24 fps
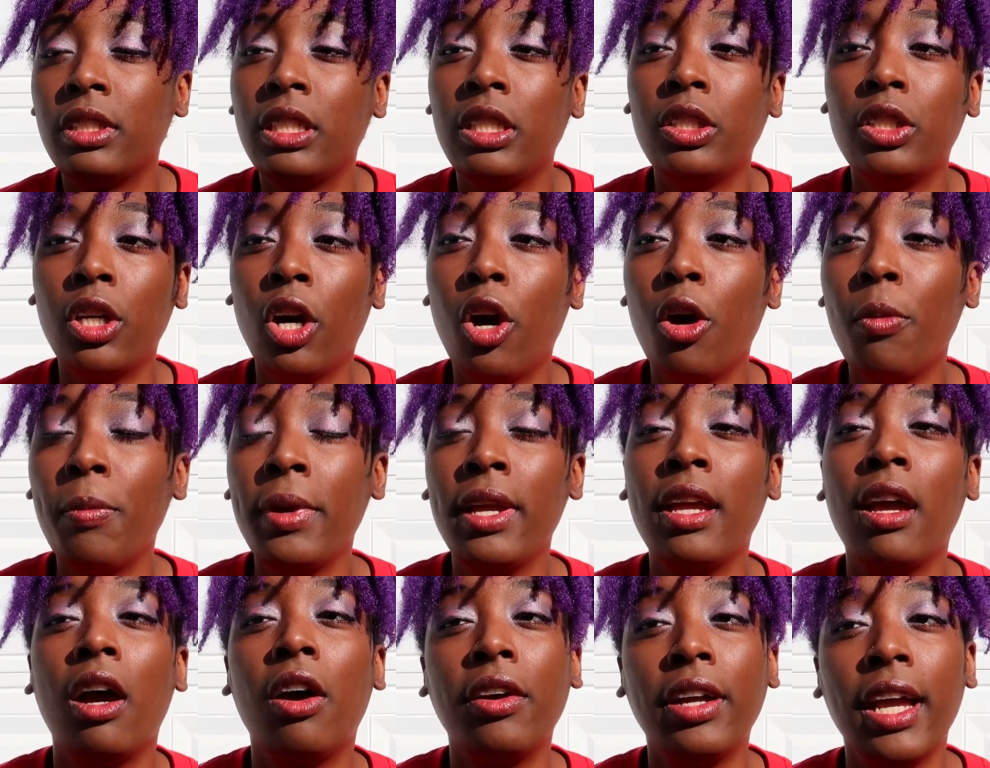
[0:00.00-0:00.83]
She told
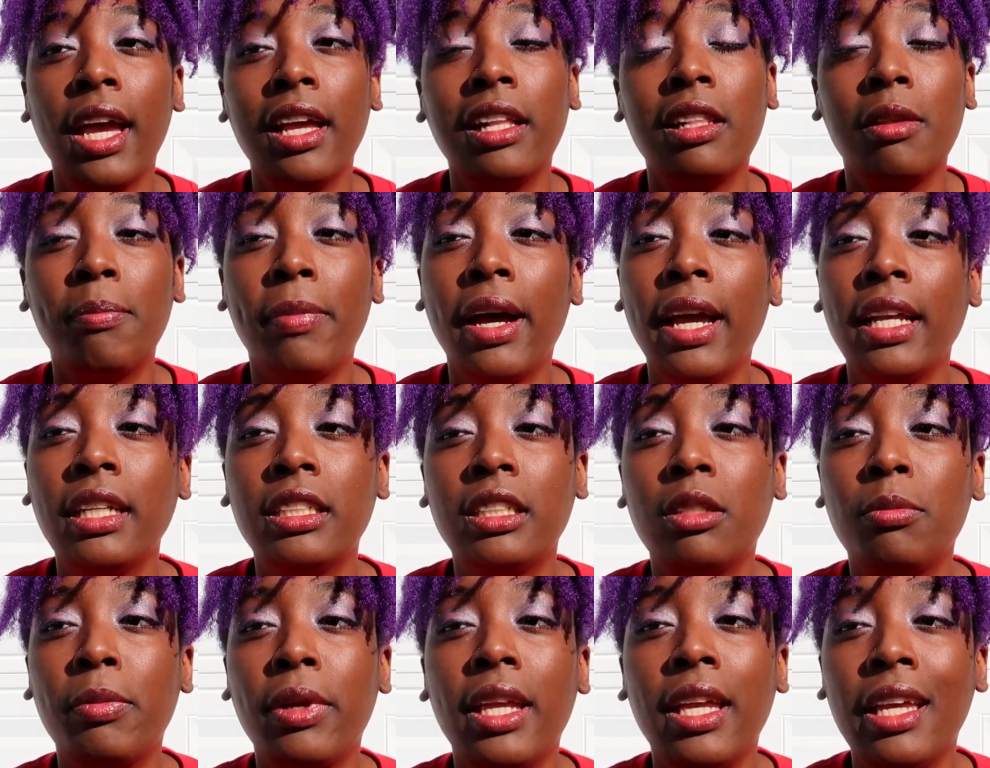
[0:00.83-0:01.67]
me, okay, the bike
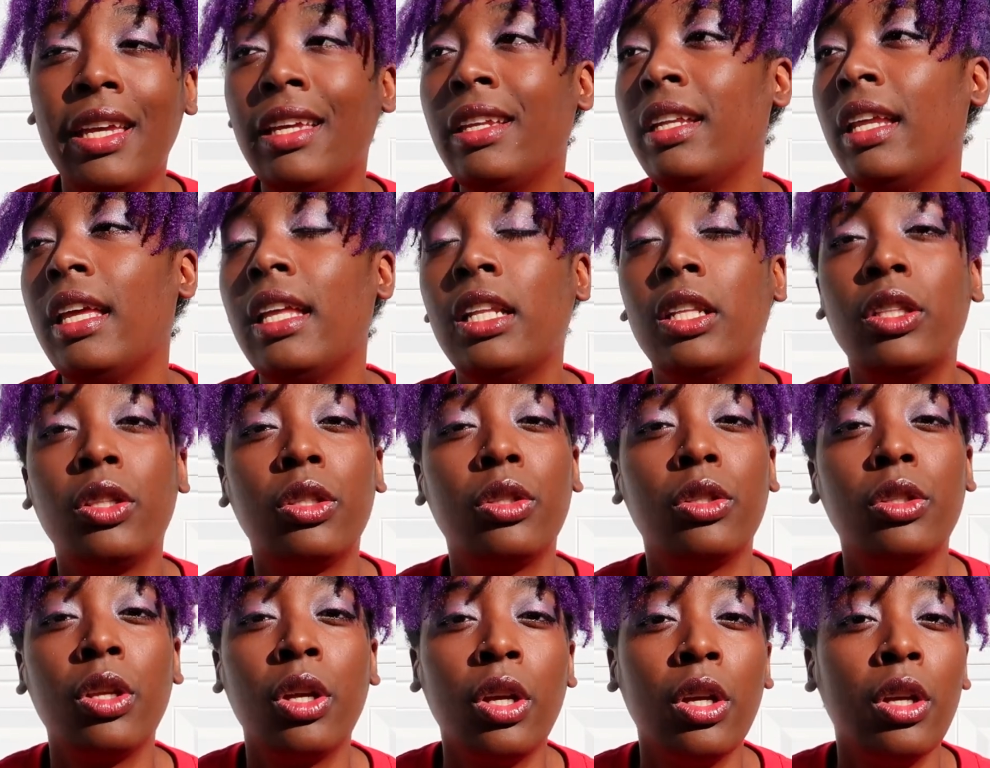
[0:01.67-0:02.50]
should be in
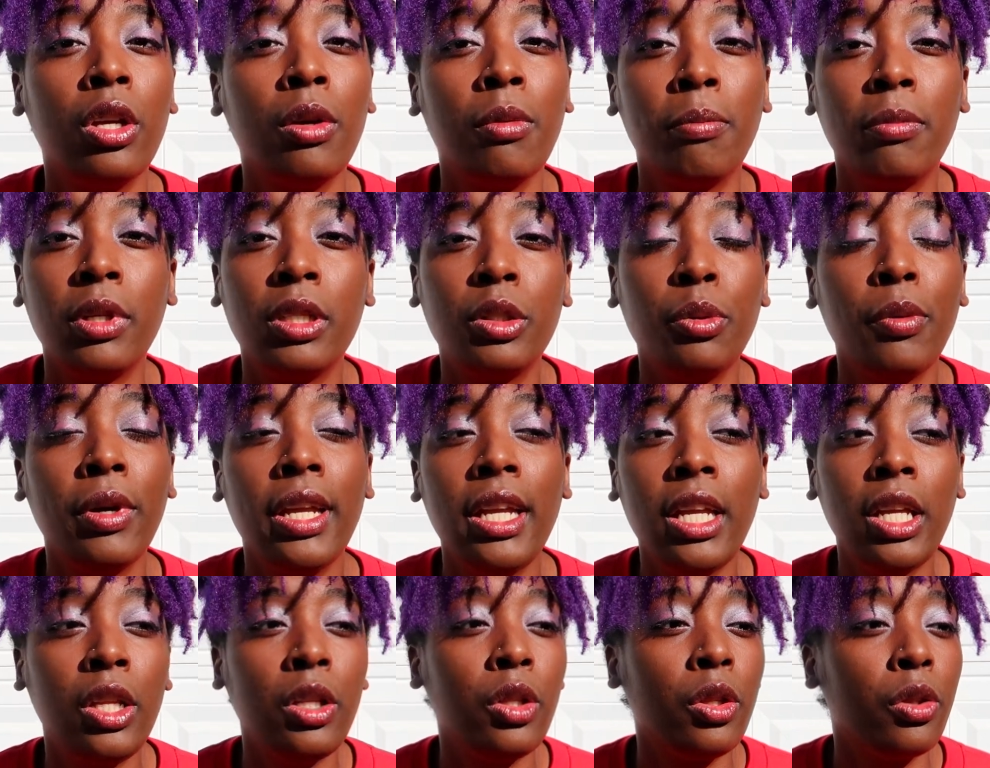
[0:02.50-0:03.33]
in
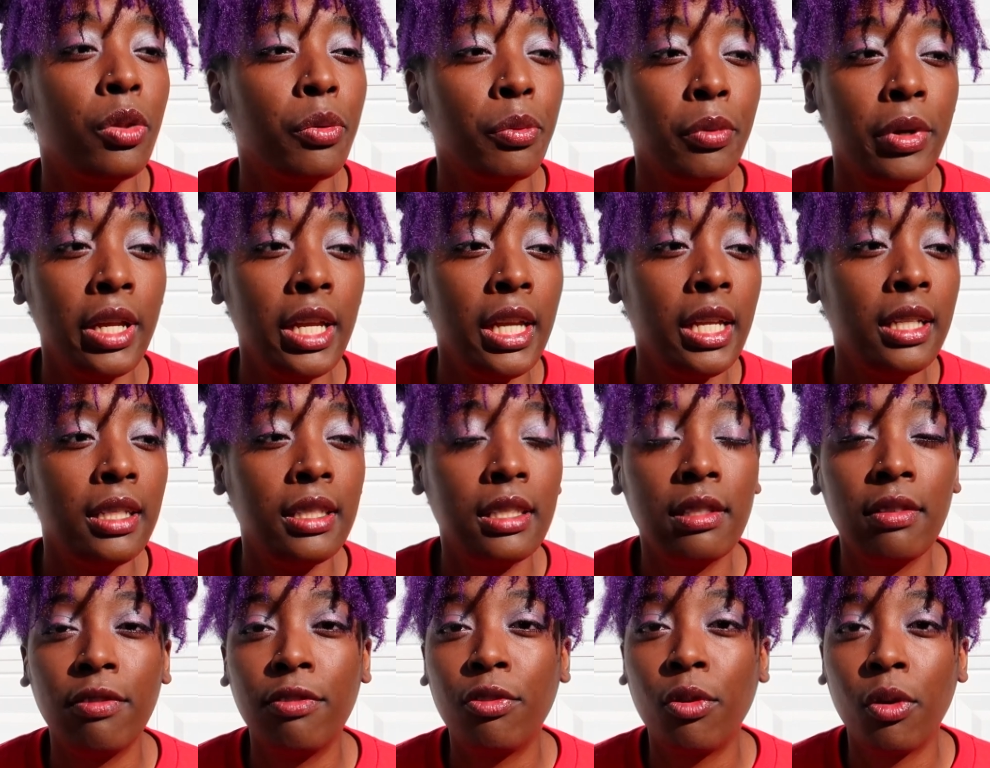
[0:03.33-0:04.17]
between three
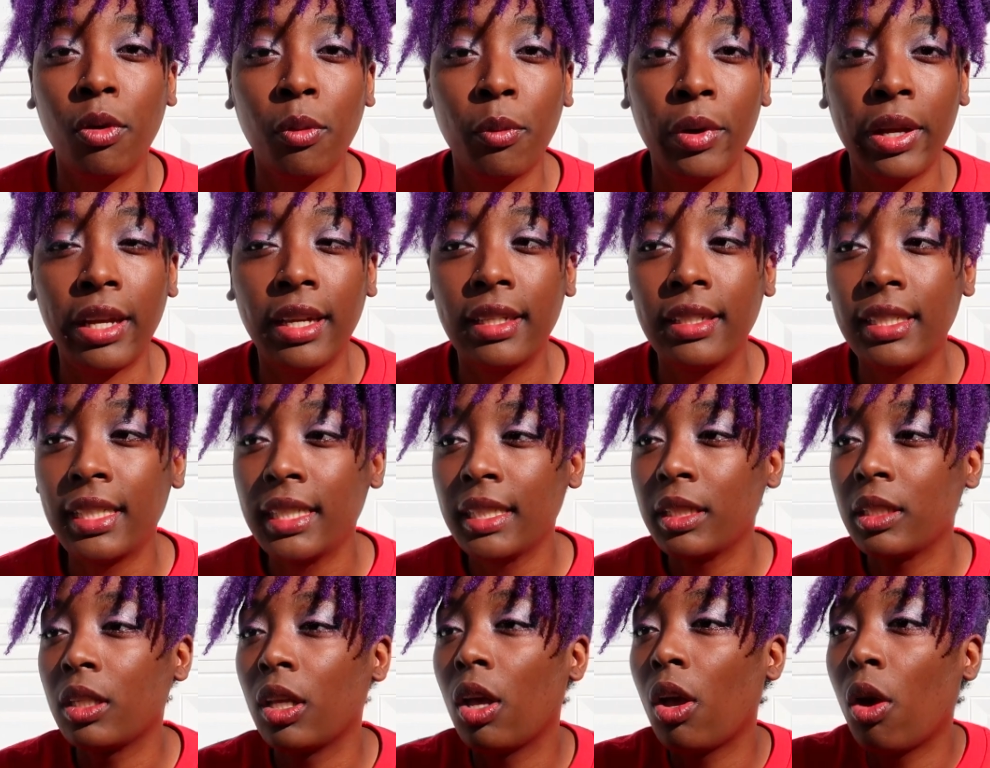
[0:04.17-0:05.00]
to four weeks.